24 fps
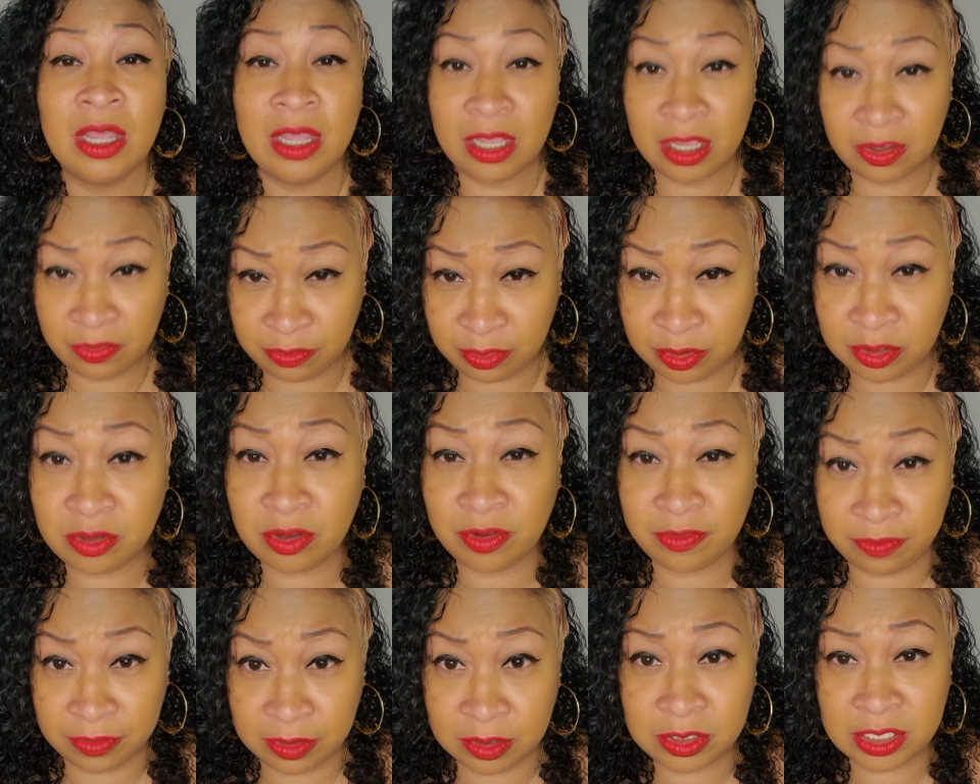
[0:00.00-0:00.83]
If you,
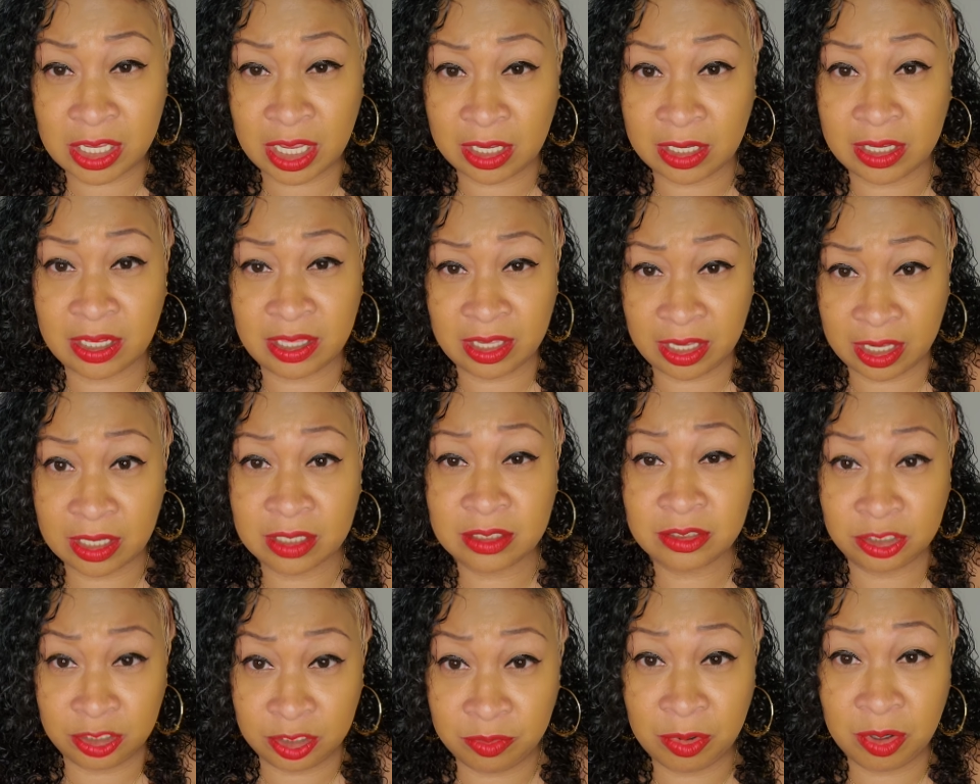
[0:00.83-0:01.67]
if you take her there,
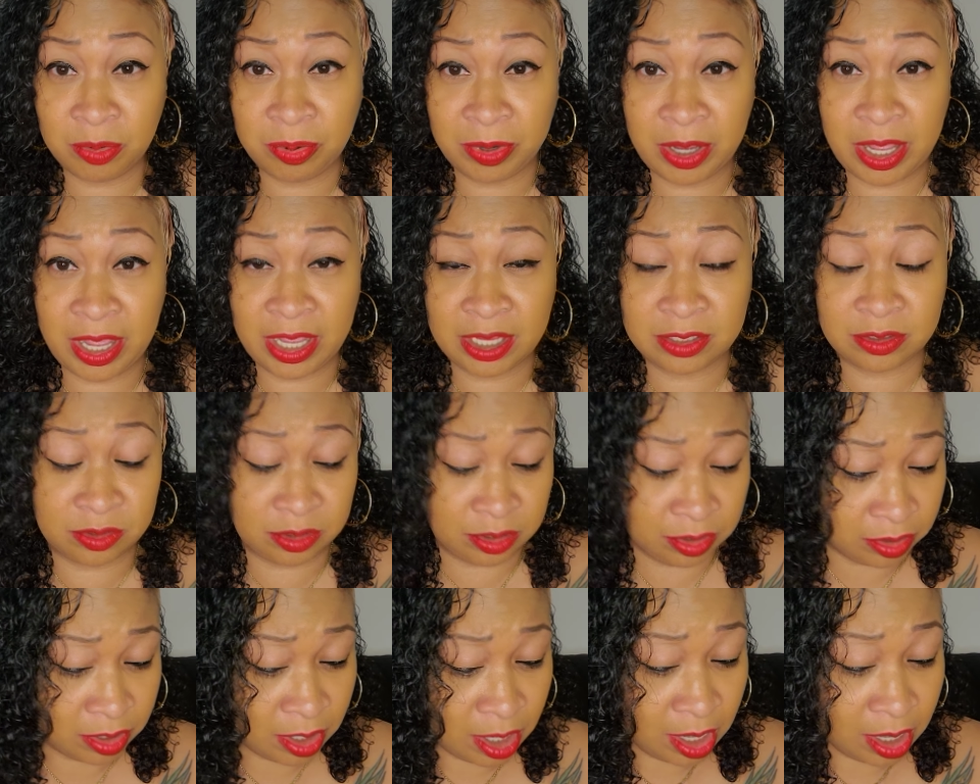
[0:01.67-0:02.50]
she will put hands
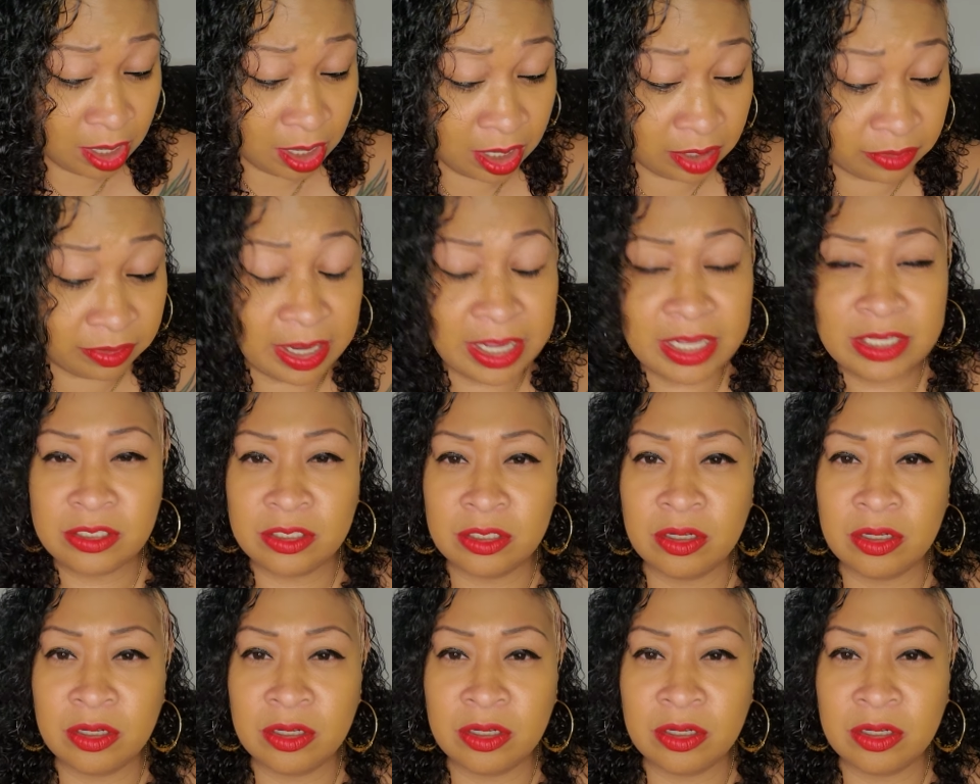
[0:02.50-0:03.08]
on you, all right?